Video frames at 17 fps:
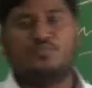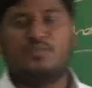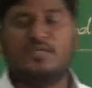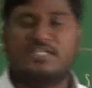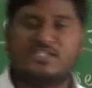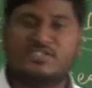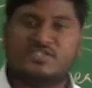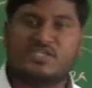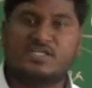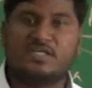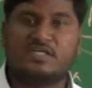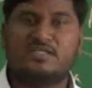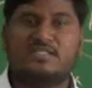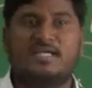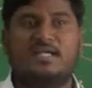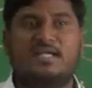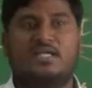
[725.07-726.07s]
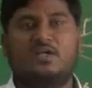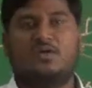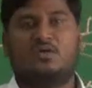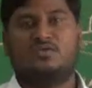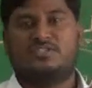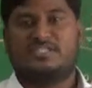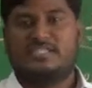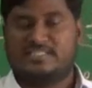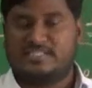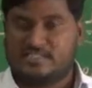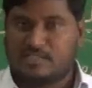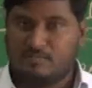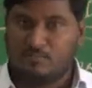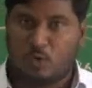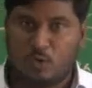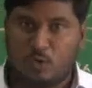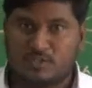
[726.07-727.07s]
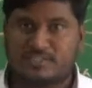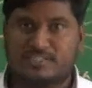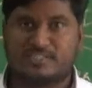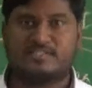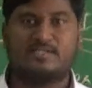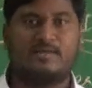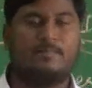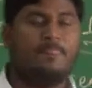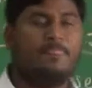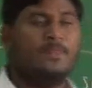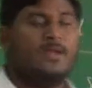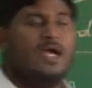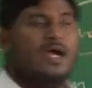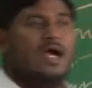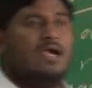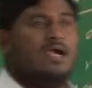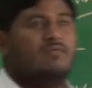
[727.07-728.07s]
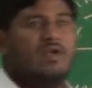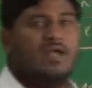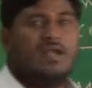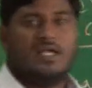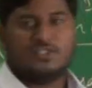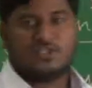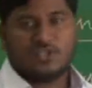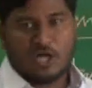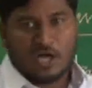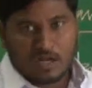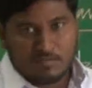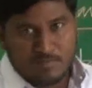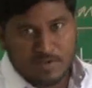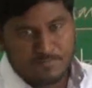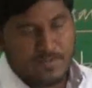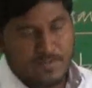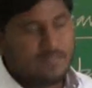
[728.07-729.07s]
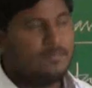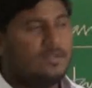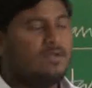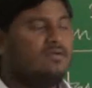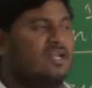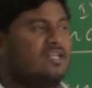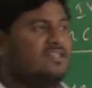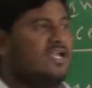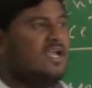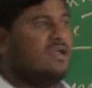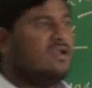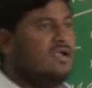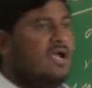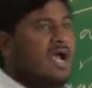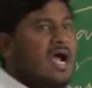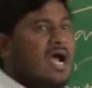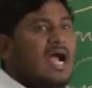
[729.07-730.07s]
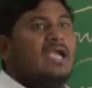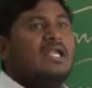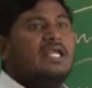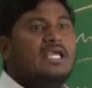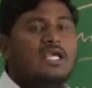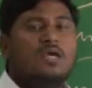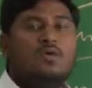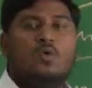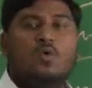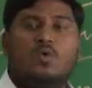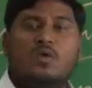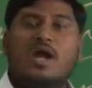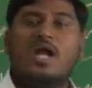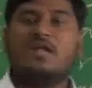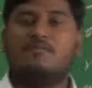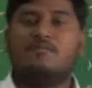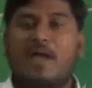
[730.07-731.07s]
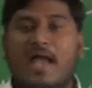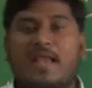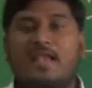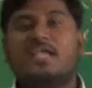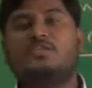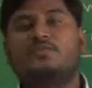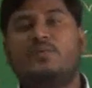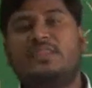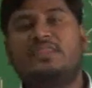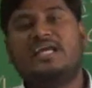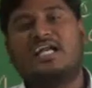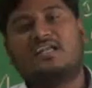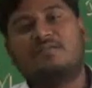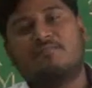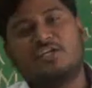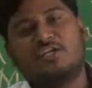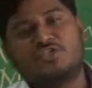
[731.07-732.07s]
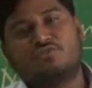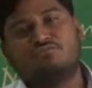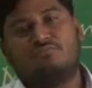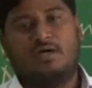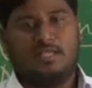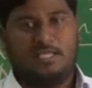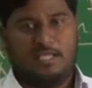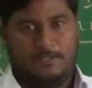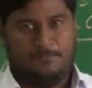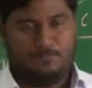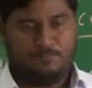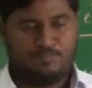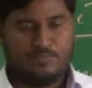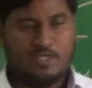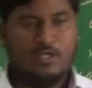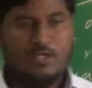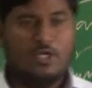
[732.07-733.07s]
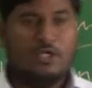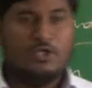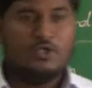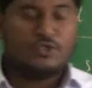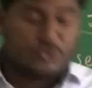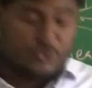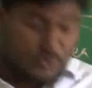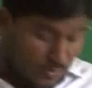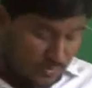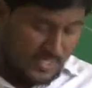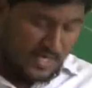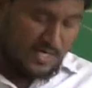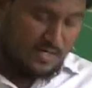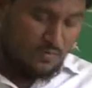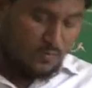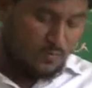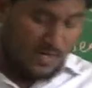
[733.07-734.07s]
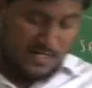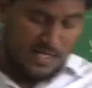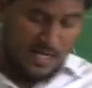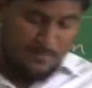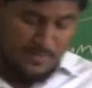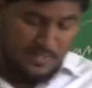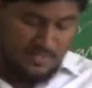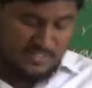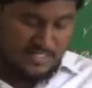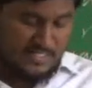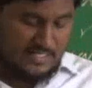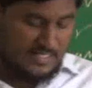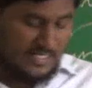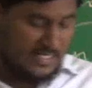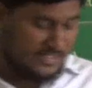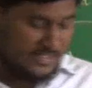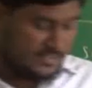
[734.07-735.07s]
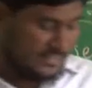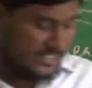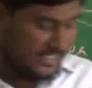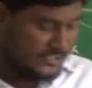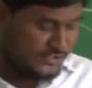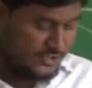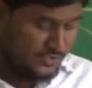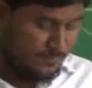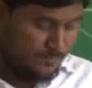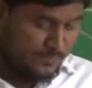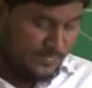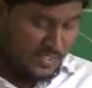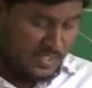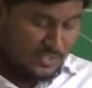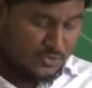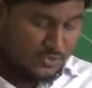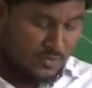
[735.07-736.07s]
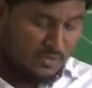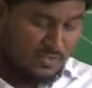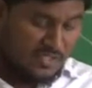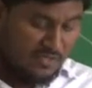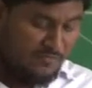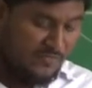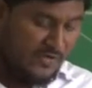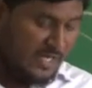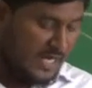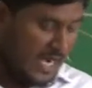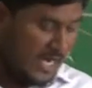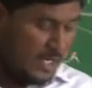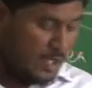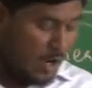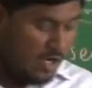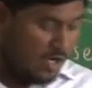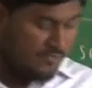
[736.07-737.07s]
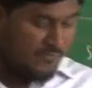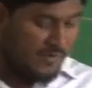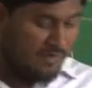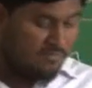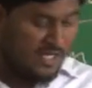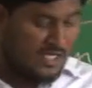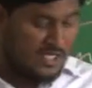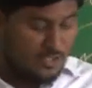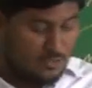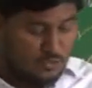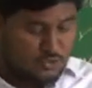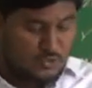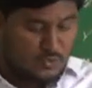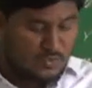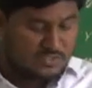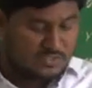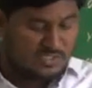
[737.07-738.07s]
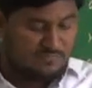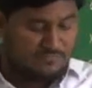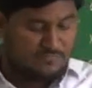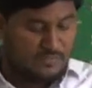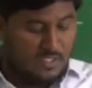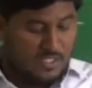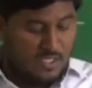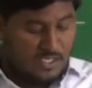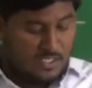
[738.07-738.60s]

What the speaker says: ministers, and whole system, and whereas army people were there, and he could not manage with that much money. So that what happened then next? So if he had not found a new source of